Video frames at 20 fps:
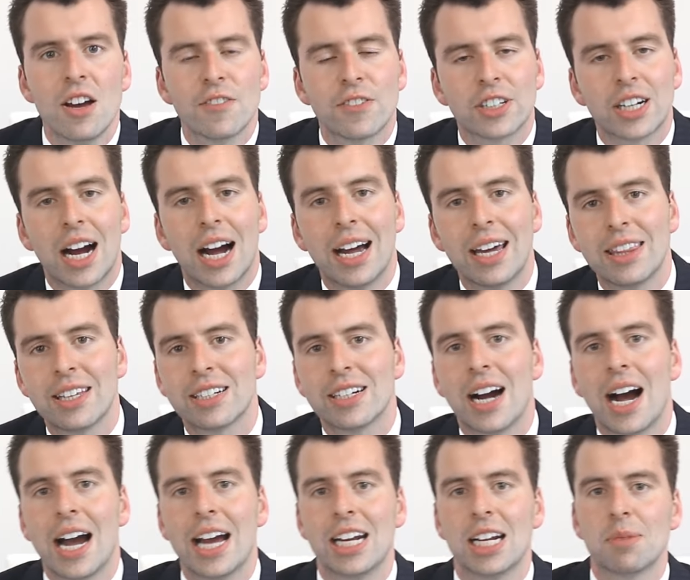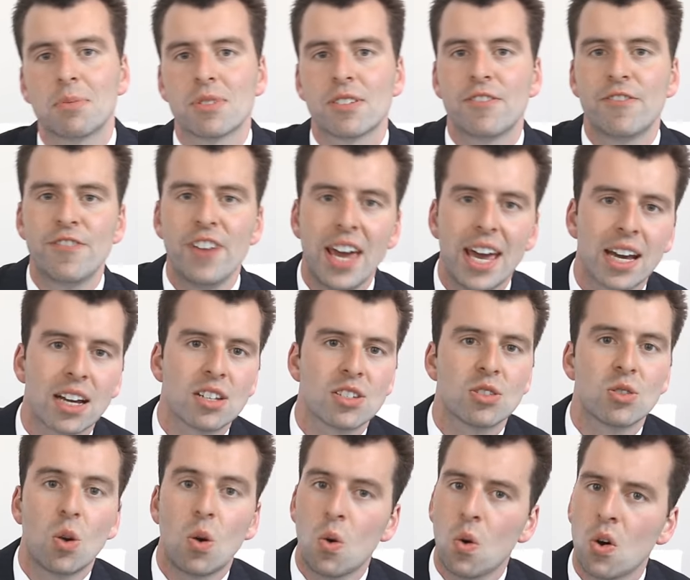for either items
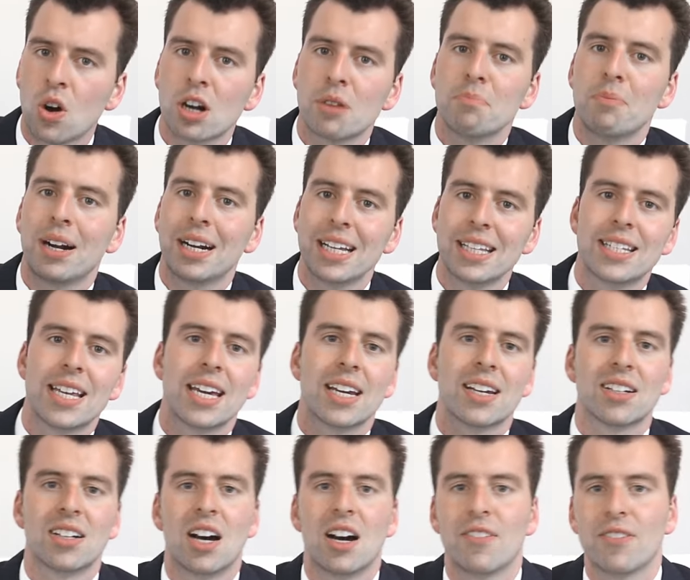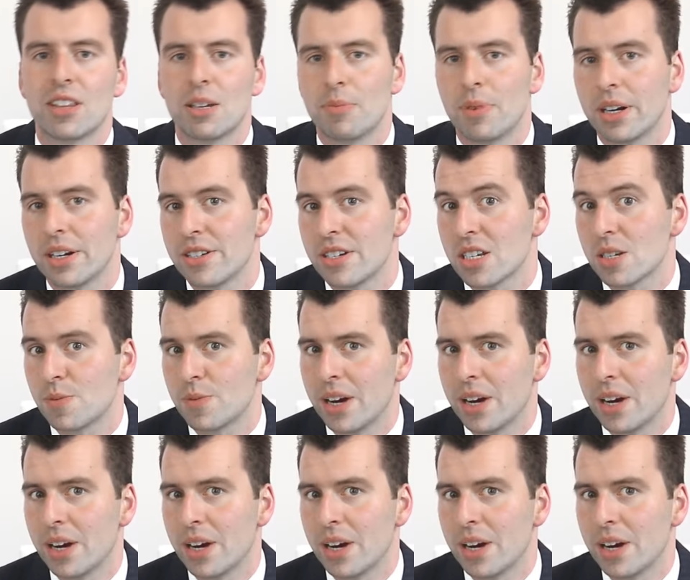fixed or money taken off of the purchase